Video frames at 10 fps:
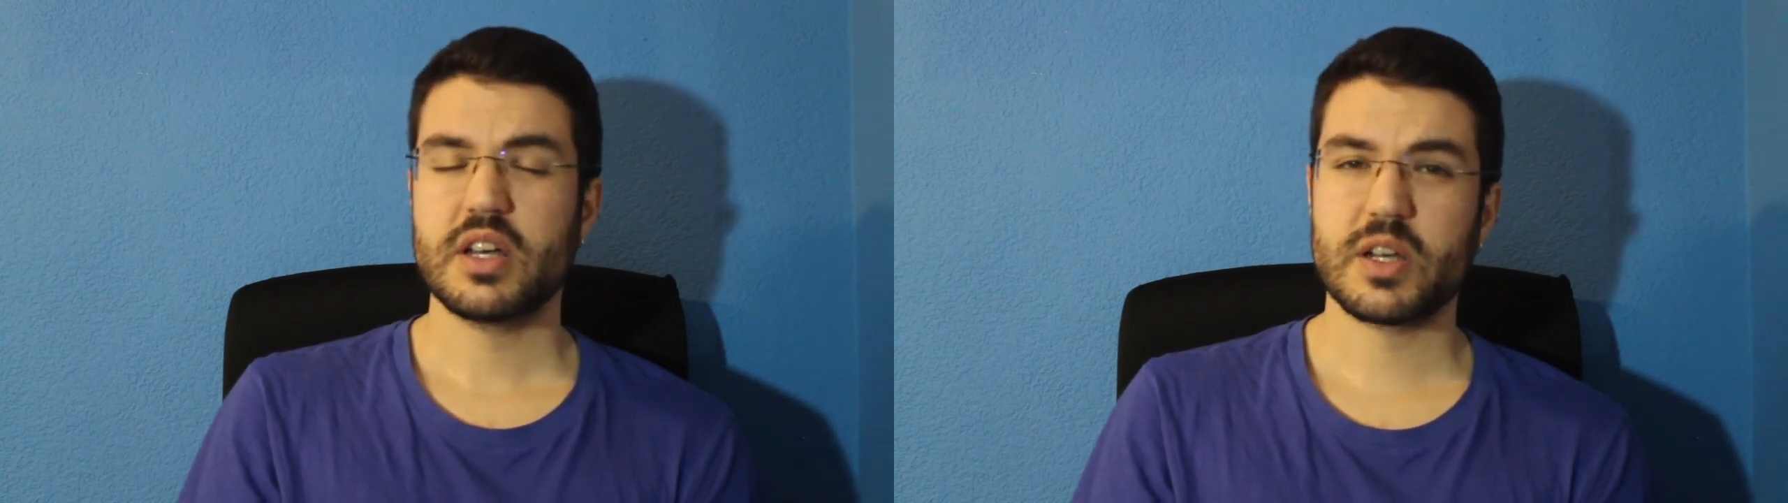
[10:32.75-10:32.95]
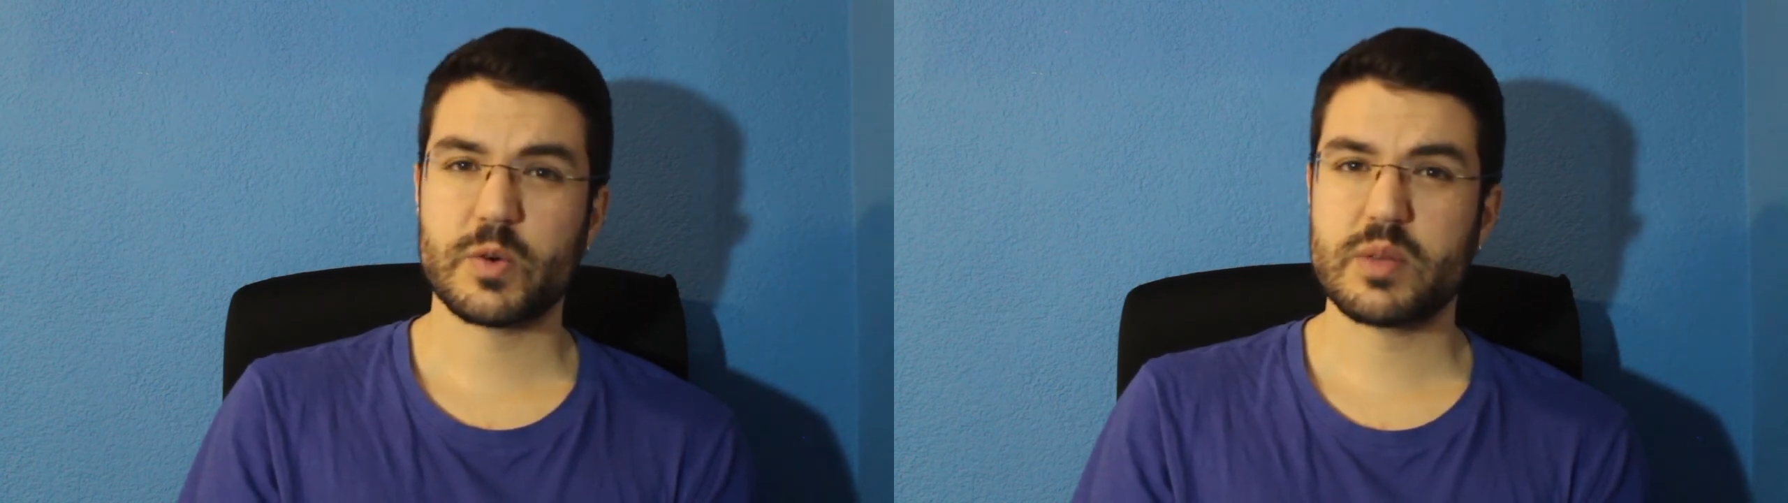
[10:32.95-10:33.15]

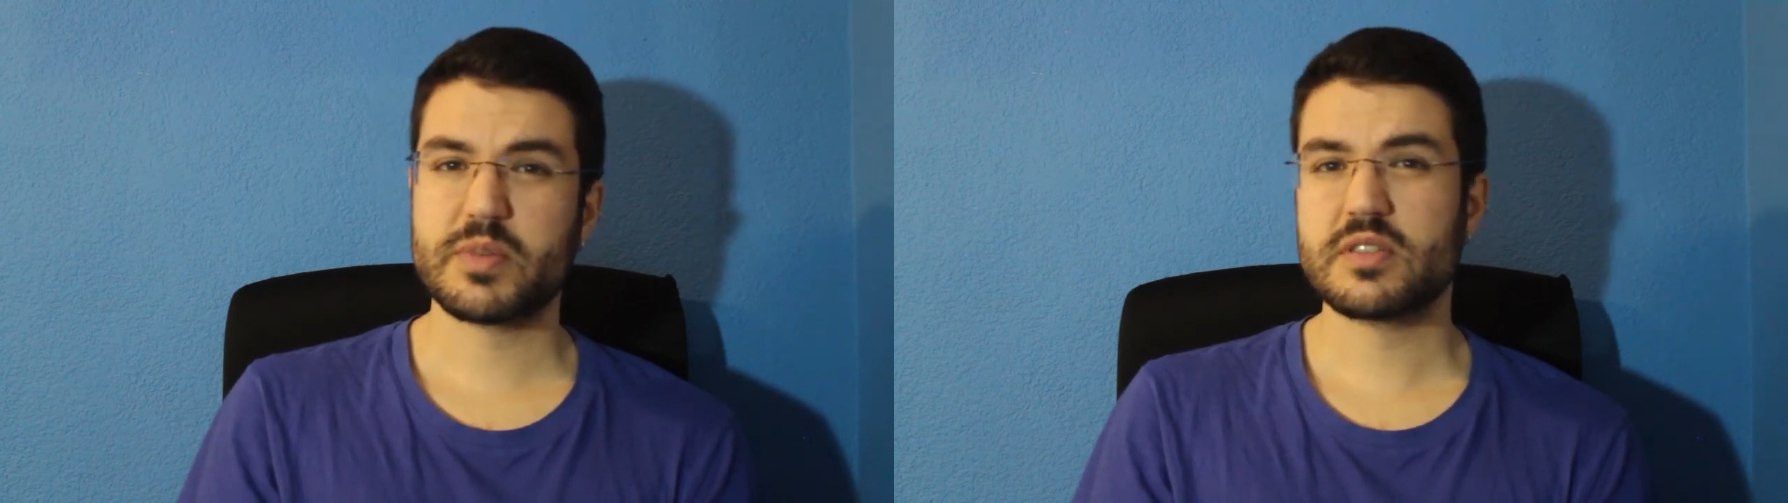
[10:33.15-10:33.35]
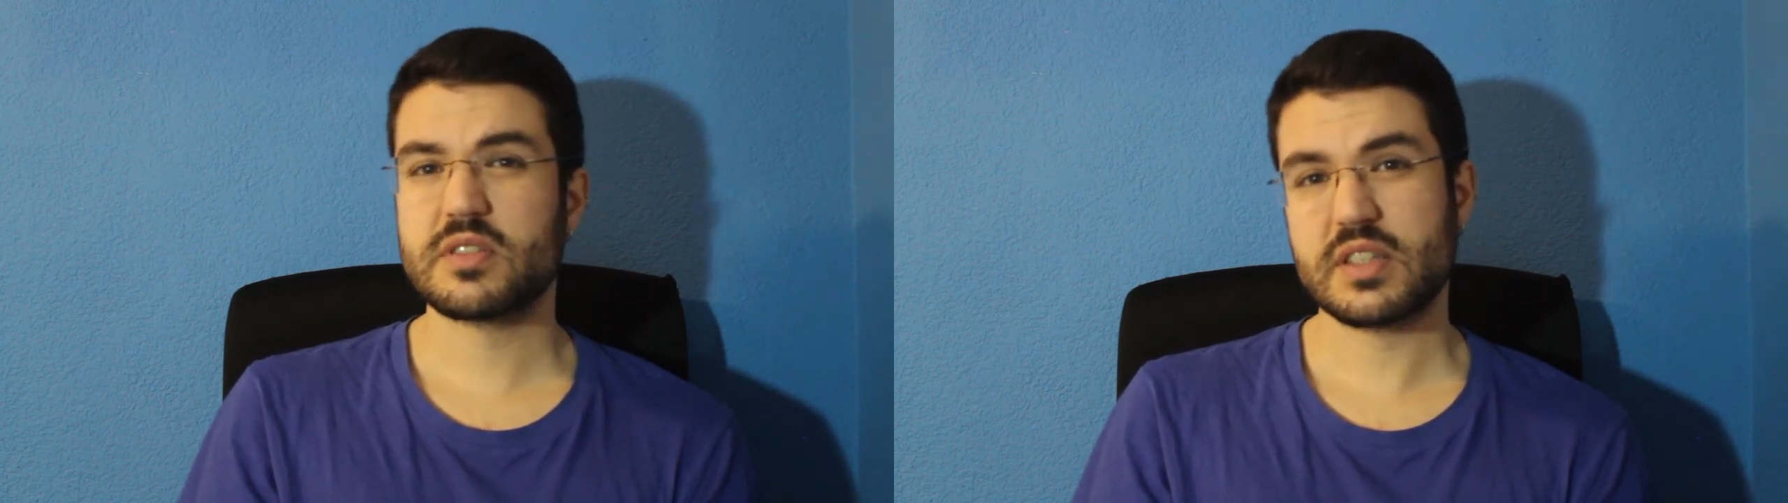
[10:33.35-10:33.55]

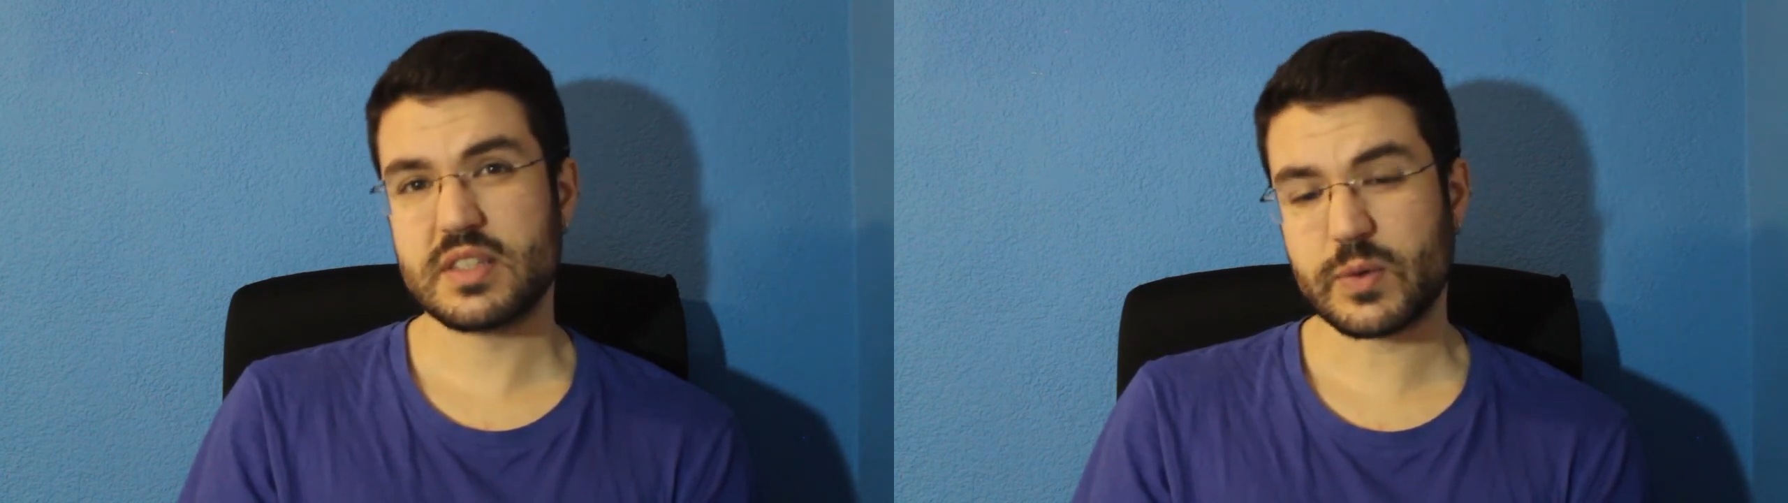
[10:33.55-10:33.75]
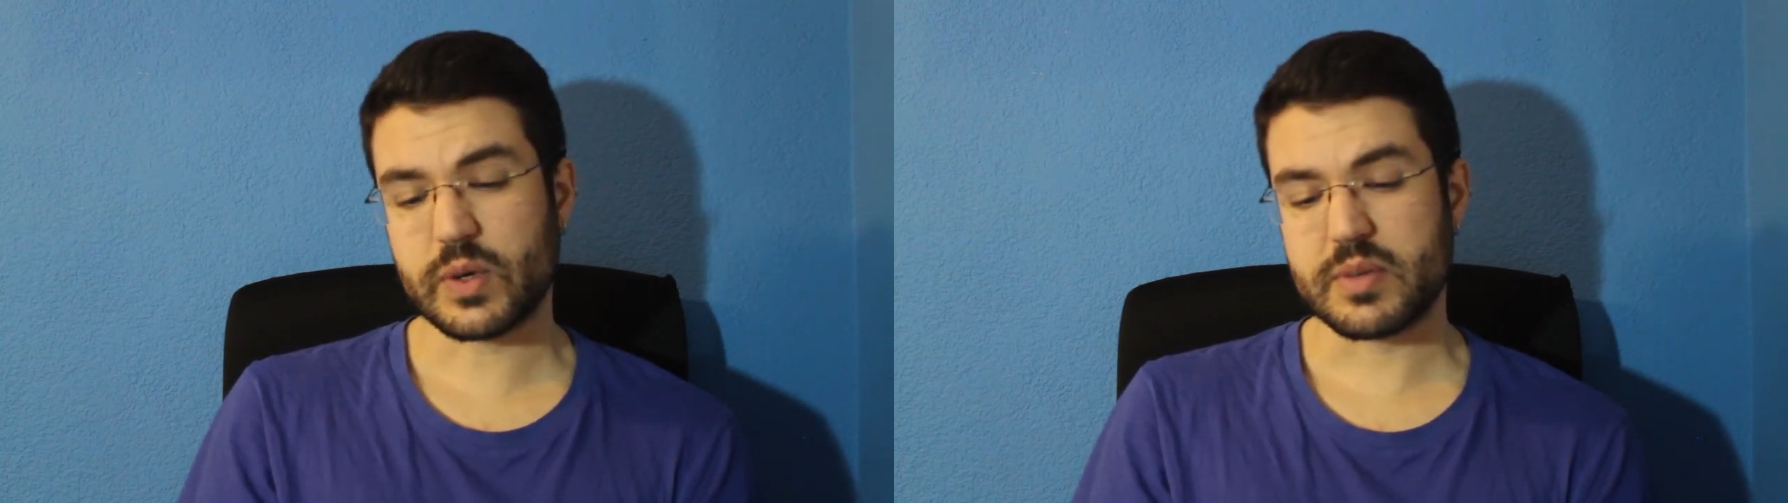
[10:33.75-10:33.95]
agreement,
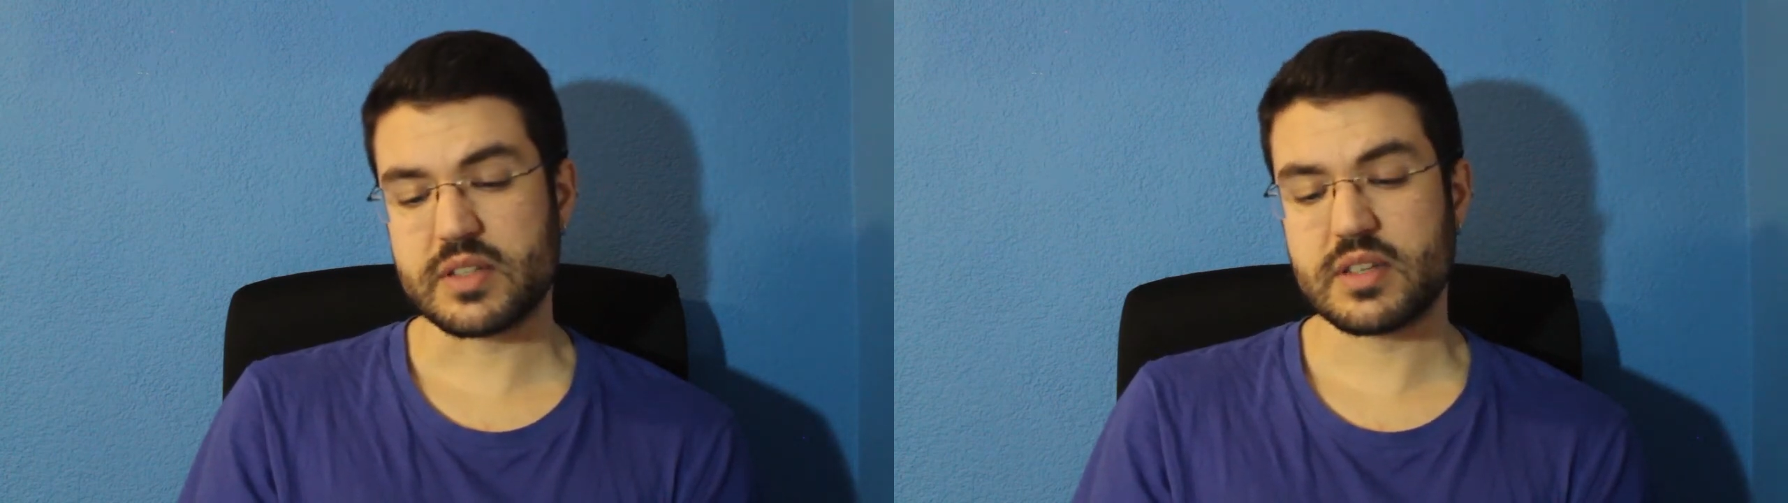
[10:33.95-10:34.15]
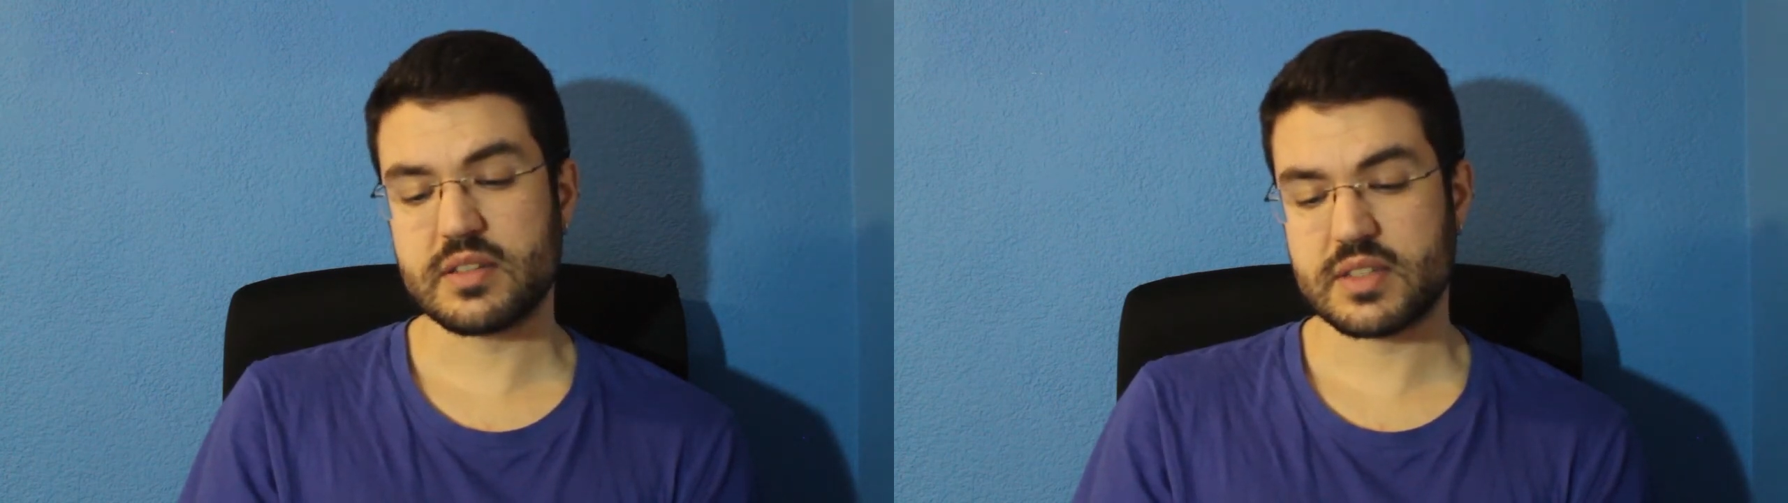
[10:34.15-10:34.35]

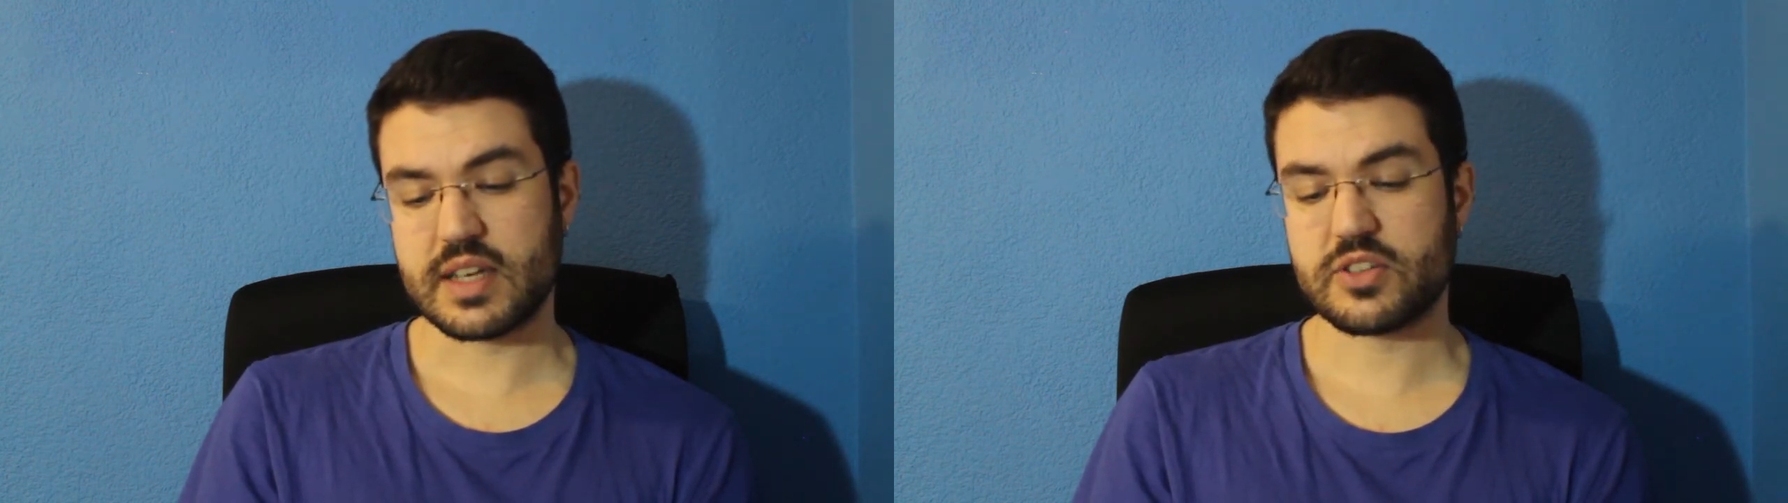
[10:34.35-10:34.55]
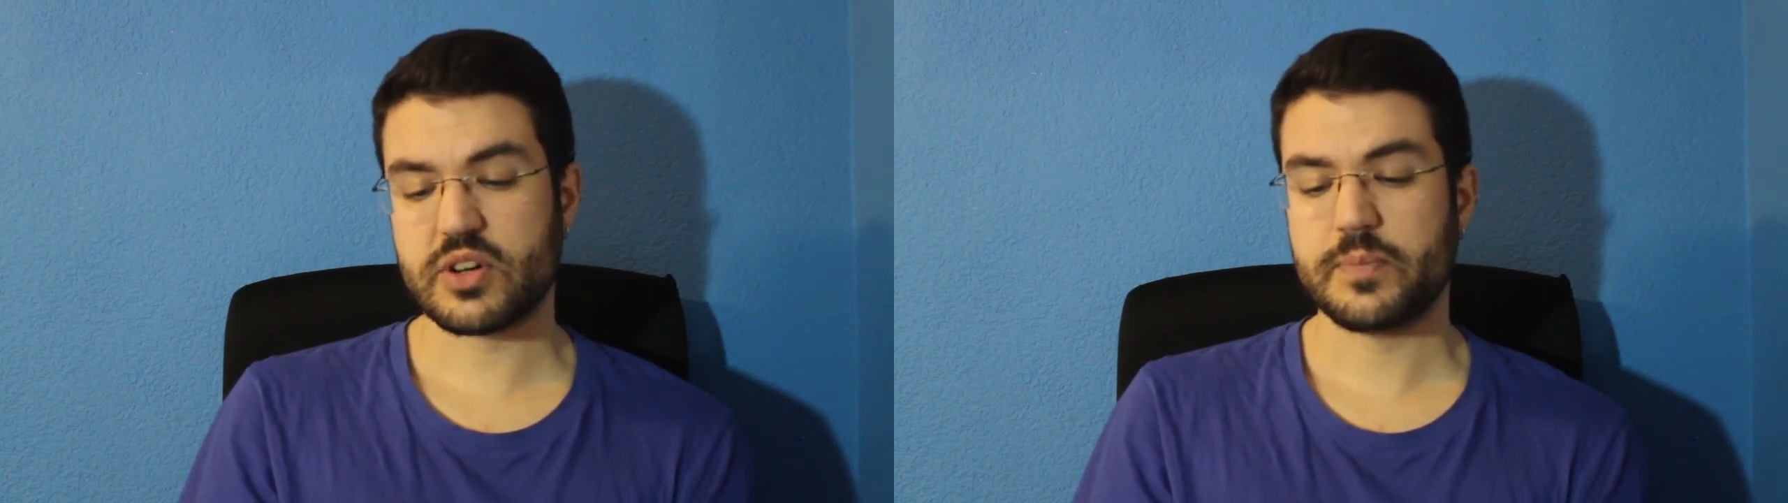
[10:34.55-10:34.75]
disagreement,
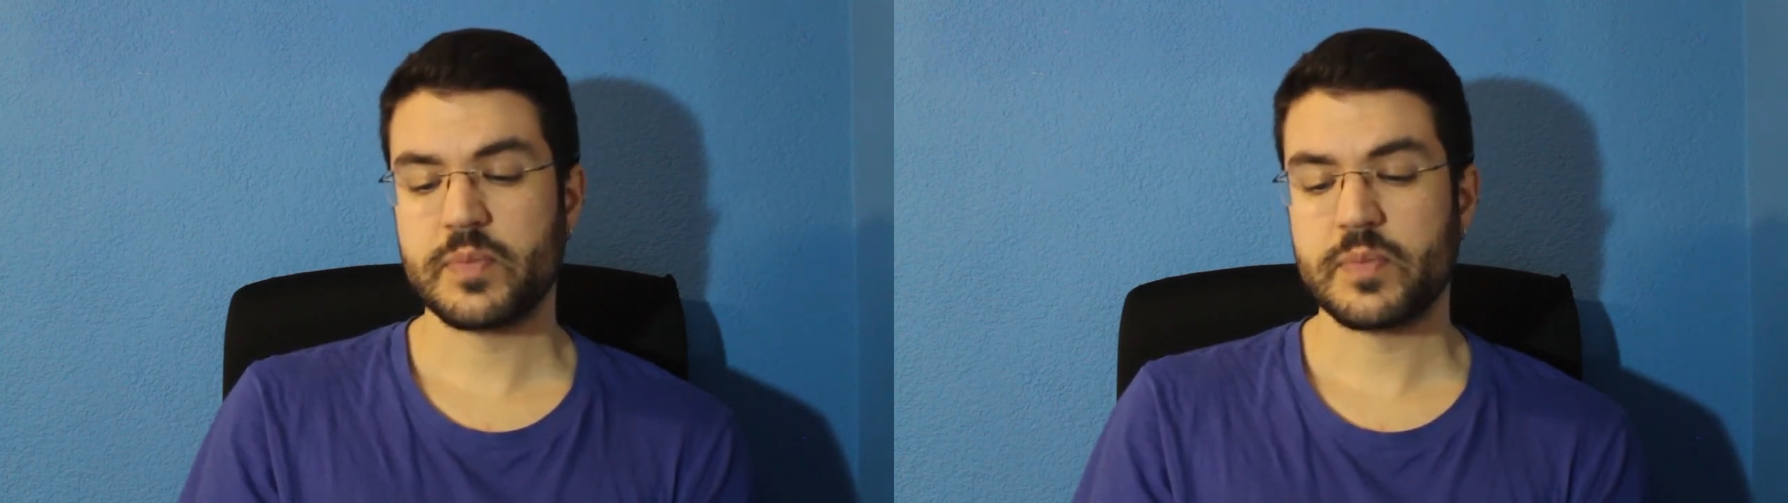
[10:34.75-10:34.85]
etc.